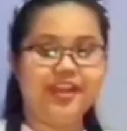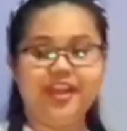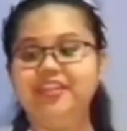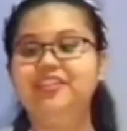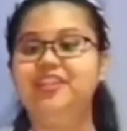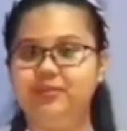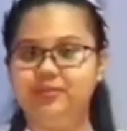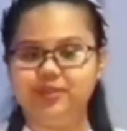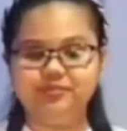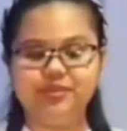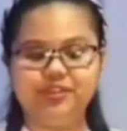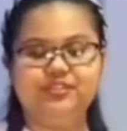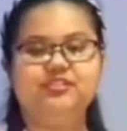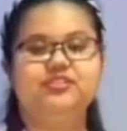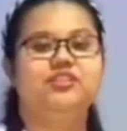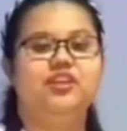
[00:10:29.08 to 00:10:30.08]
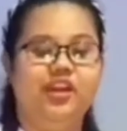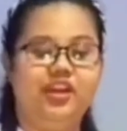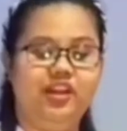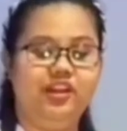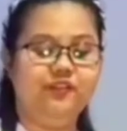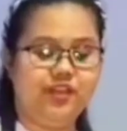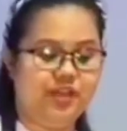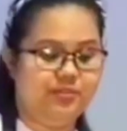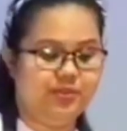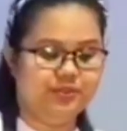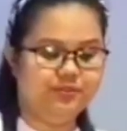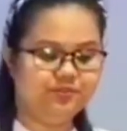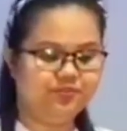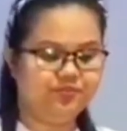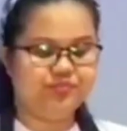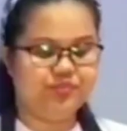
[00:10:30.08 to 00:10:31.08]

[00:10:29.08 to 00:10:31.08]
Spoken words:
Again, lemon because I love lemon.